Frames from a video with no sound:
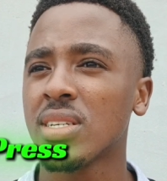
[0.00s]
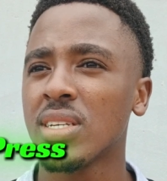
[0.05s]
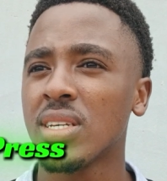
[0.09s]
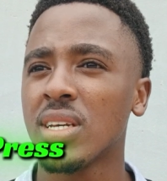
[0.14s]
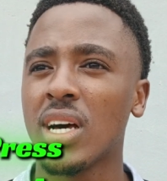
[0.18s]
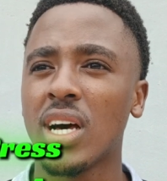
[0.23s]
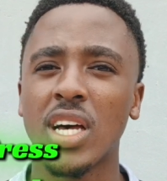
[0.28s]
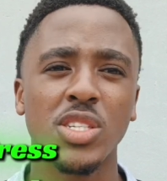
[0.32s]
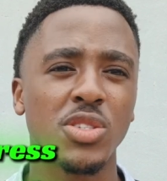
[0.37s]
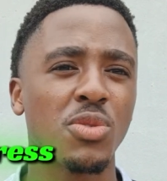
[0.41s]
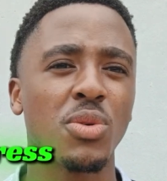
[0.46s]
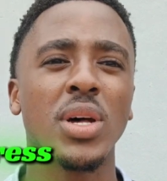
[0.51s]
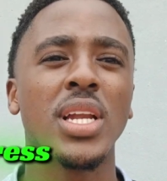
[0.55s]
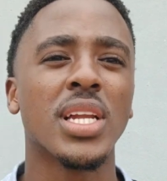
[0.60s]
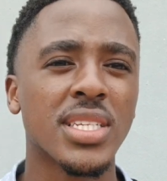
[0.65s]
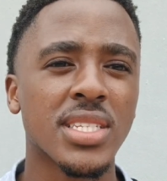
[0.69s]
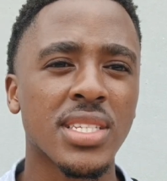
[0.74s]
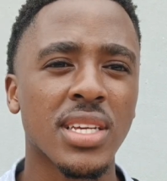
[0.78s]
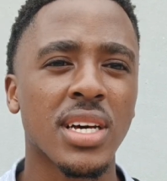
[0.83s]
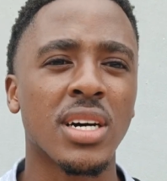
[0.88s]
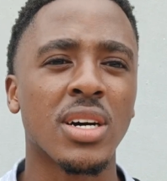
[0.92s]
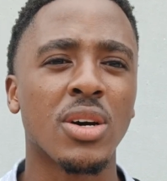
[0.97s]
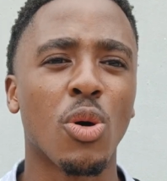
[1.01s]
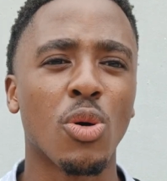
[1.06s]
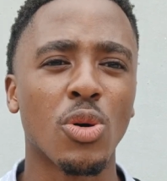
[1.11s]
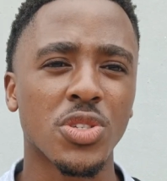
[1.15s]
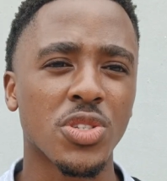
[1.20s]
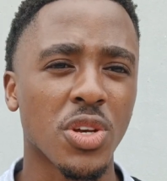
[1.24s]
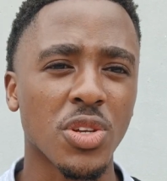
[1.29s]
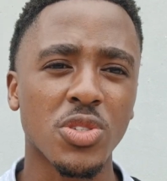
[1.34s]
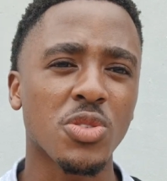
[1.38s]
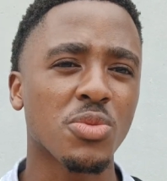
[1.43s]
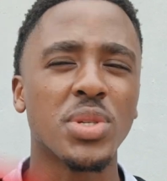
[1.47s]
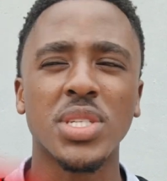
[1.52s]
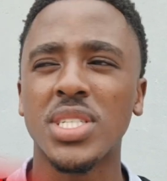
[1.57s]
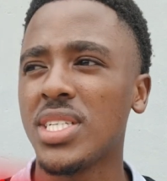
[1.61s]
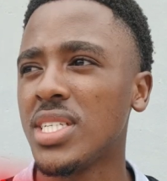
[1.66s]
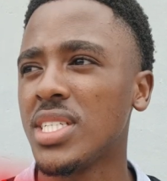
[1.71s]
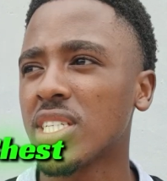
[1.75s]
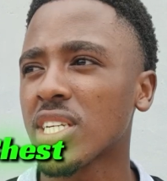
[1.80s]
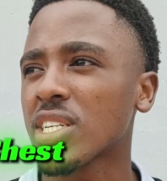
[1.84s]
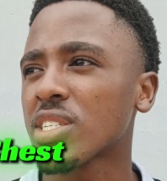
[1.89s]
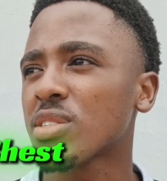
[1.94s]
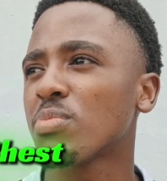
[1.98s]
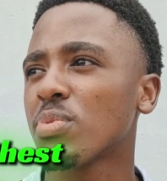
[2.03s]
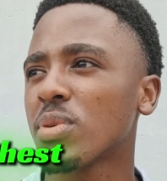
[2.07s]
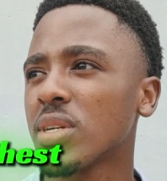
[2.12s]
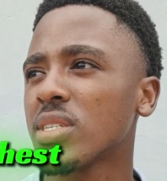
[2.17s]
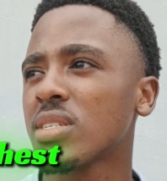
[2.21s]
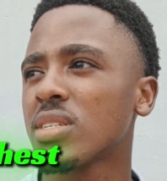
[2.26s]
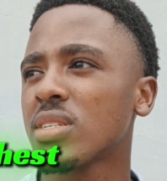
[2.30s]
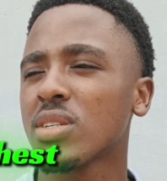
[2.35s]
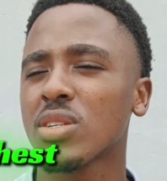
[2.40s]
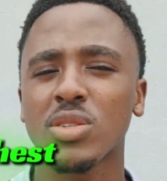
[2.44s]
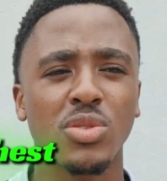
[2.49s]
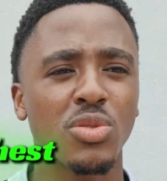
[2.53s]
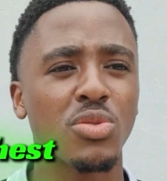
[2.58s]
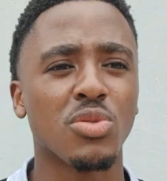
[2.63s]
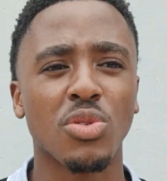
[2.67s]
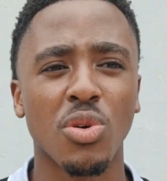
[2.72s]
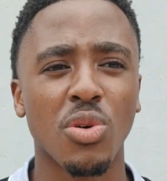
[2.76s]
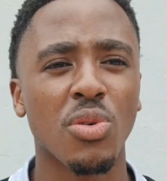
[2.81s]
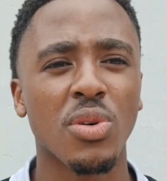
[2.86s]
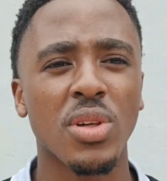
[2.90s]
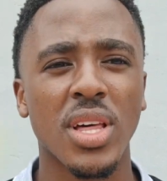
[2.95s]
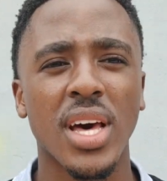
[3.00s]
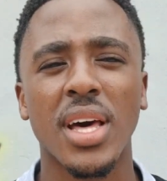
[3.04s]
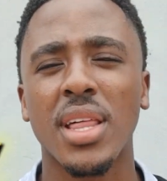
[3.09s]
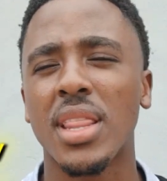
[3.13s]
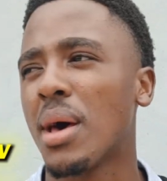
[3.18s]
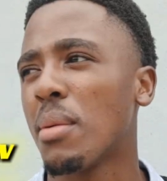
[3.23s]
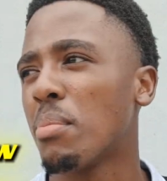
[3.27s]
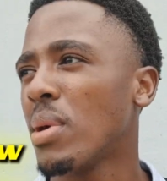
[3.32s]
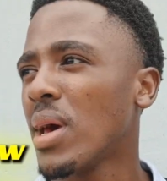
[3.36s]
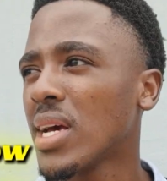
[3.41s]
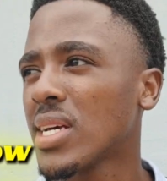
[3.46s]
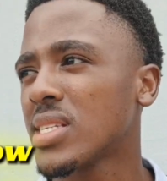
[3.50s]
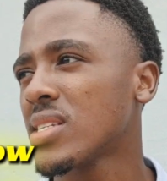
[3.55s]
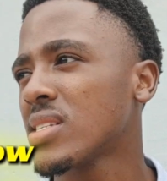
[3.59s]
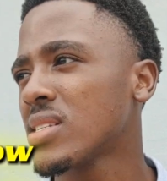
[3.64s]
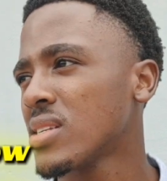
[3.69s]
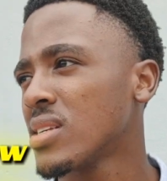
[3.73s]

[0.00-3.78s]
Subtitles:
as well as a horizontal machine chest press to grow their pecs.